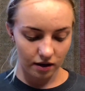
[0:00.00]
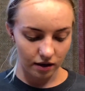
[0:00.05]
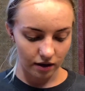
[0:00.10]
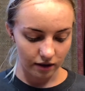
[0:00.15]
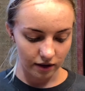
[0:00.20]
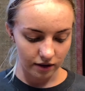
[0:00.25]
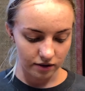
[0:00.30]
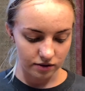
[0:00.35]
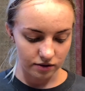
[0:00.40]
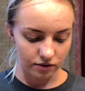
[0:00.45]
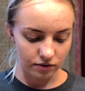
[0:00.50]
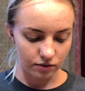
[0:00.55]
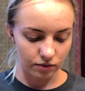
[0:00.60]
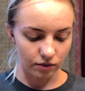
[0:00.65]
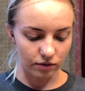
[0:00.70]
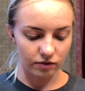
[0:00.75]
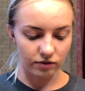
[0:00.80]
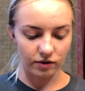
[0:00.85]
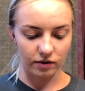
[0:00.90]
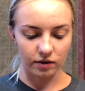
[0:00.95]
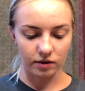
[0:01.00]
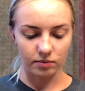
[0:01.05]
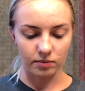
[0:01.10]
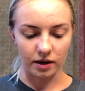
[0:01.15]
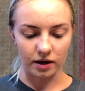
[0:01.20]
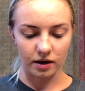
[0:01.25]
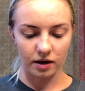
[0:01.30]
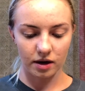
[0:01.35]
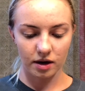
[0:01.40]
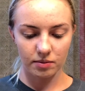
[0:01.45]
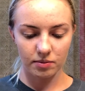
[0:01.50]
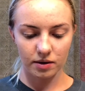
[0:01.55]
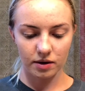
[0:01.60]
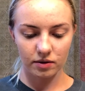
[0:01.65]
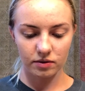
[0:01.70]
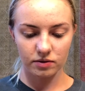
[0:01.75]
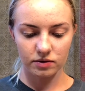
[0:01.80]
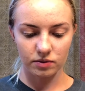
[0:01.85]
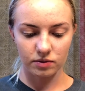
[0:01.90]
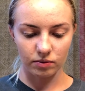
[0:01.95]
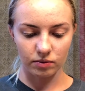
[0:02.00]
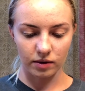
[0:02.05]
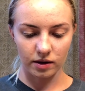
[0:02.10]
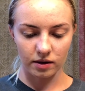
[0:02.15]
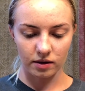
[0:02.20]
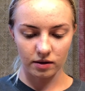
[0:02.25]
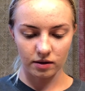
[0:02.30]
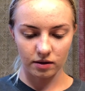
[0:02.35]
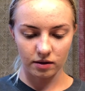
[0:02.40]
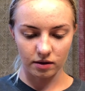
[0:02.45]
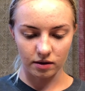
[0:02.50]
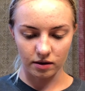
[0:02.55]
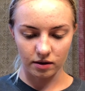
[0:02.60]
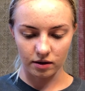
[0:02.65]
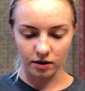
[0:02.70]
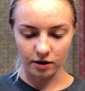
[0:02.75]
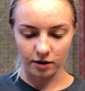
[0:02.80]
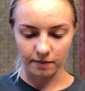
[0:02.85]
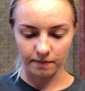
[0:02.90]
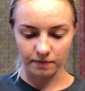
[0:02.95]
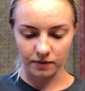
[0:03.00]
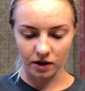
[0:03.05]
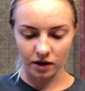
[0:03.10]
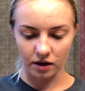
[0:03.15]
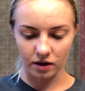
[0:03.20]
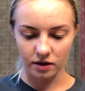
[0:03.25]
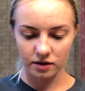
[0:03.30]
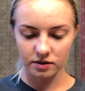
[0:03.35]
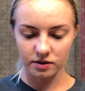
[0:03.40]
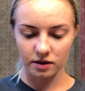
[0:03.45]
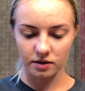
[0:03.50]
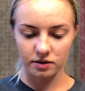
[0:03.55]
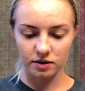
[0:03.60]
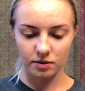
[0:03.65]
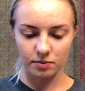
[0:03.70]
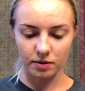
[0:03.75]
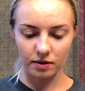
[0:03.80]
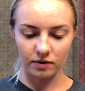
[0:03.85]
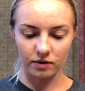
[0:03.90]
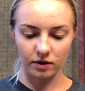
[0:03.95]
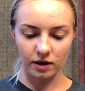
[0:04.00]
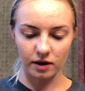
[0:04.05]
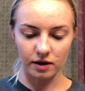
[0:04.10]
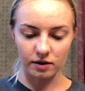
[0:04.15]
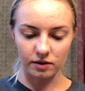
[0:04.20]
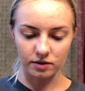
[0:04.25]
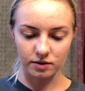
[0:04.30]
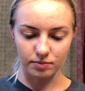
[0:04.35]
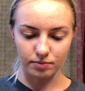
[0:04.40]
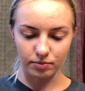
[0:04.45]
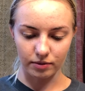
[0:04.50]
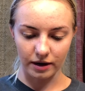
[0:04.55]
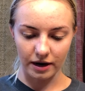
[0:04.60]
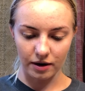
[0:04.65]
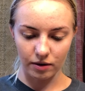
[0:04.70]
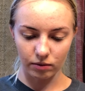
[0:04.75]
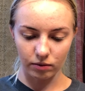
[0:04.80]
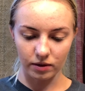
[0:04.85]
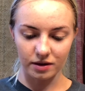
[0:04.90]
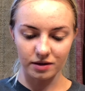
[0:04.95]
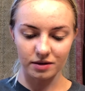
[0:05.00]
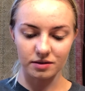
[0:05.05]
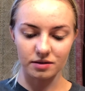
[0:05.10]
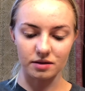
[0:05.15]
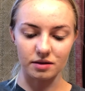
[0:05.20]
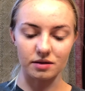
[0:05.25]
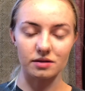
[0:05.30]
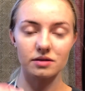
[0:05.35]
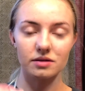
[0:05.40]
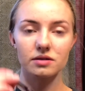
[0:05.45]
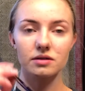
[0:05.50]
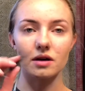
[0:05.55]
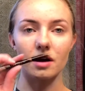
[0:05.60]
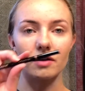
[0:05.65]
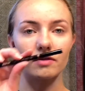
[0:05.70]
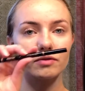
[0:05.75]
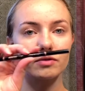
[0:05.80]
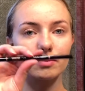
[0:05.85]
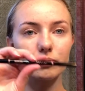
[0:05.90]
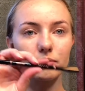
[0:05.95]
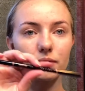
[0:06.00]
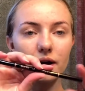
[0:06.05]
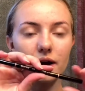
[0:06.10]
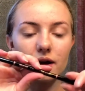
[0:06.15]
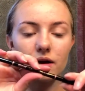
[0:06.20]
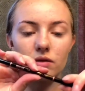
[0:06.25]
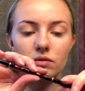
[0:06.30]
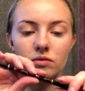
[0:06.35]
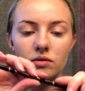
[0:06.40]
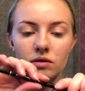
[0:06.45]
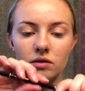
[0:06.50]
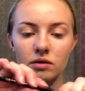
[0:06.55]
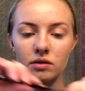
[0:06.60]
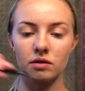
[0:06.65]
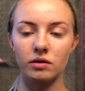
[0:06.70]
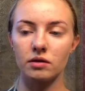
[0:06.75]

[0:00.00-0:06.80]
I like to fill in my eyebrows with the Anastasia Beverly Hills Brow Wiz in soft brown.